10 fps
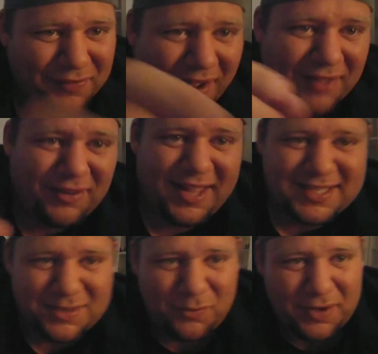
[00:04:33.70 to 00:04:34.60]
5
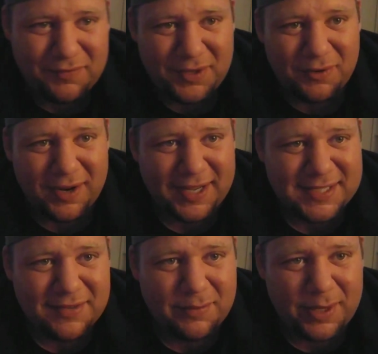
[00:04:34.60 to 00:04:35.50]
likes and 1 viewer. I
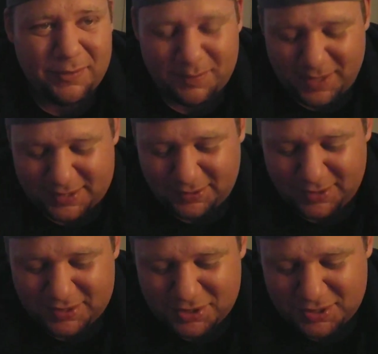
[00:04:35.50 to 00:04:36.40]
guess everybody went back to
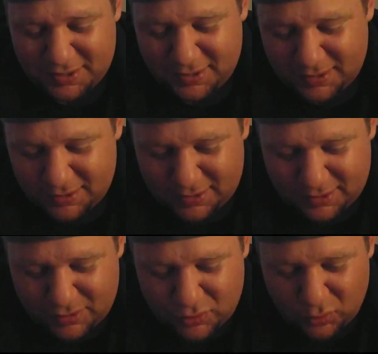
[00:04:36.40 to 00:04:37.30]
lunch.
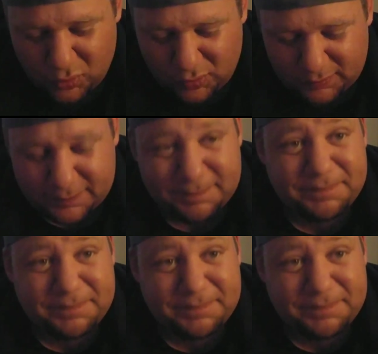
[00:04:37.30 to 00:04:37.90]
Cool.